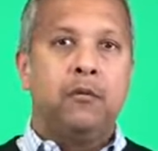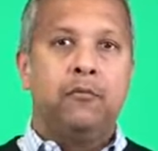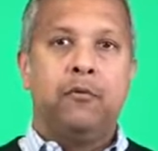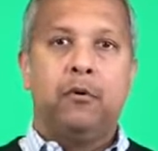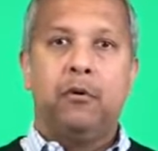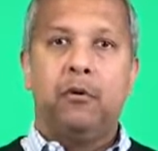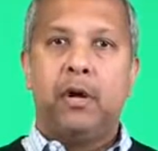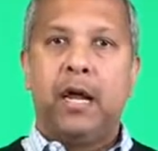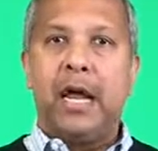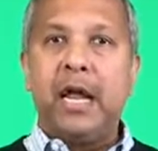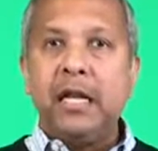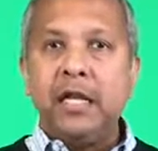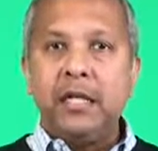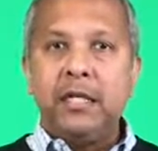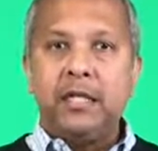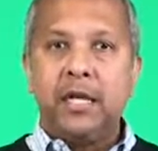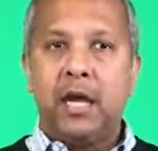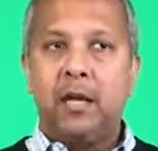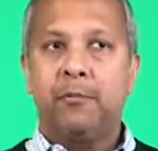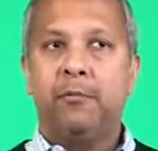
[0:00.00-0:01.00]
for
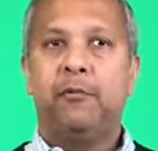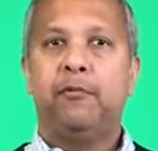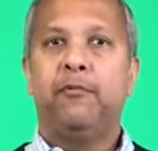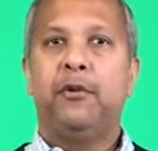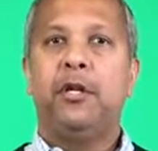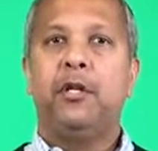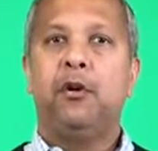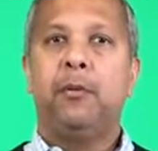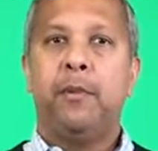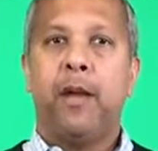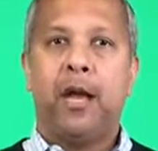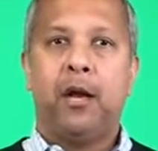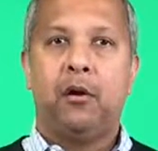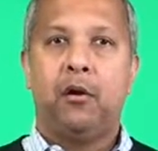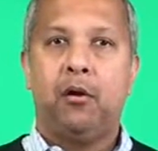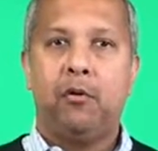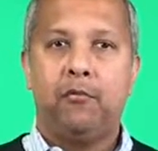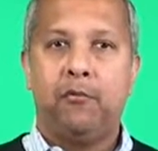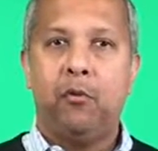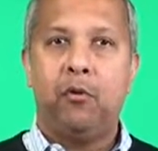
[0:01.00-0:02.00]
any type of video
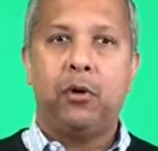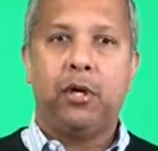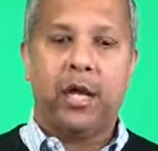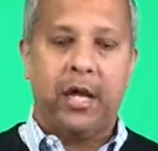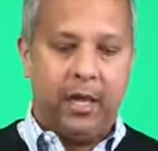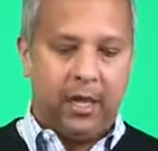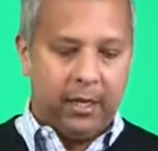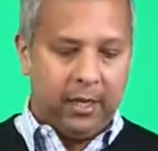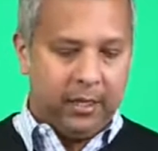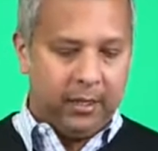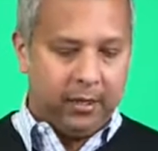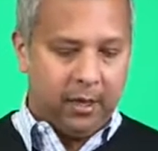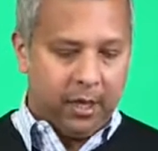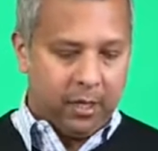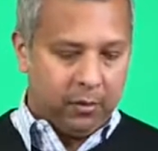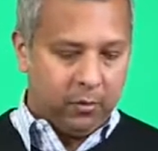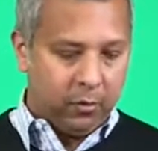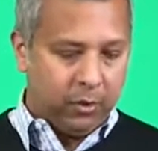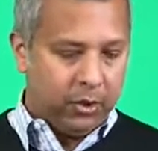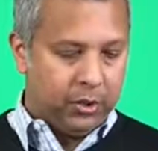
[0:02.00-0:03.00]
backhaul, 4K and
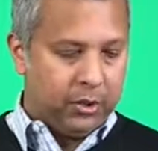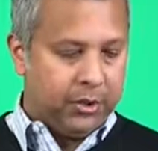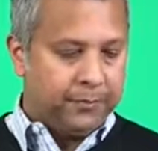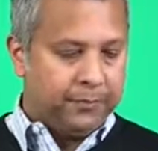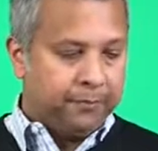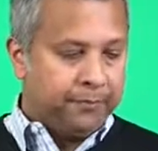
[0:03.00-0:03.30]
onwards.